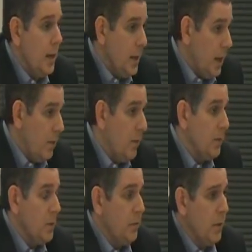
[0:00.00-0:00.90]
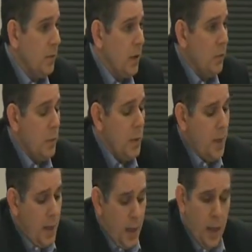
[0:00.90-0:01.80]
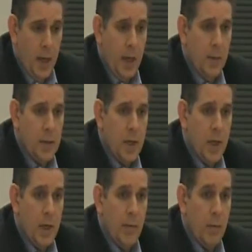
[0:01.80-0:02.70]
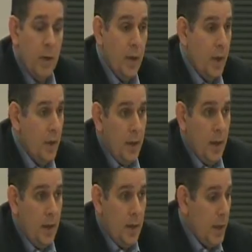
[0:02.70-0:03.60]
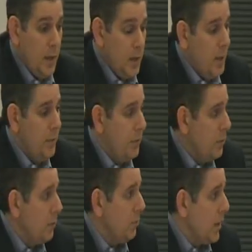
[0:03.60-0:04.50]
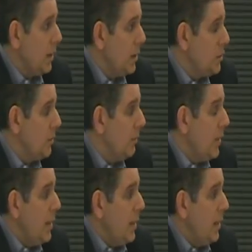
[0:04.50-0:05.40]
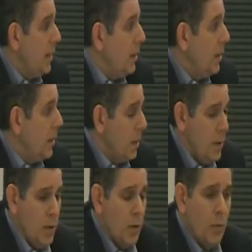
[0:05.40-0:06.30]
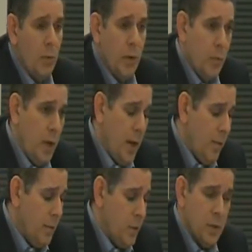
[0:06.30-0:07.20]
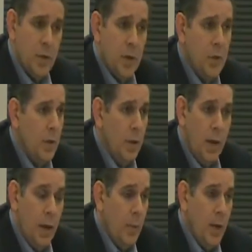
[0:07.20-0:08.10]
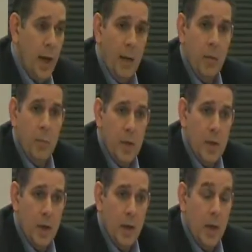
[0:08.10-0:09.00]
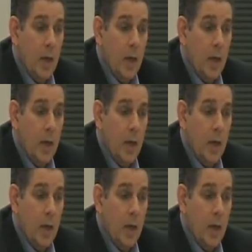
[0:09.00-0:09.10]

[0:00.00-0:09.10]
That involves the federal government and the state government and getting tough with regulation. And again here, where we have jurisdiction, I mean, I will be there.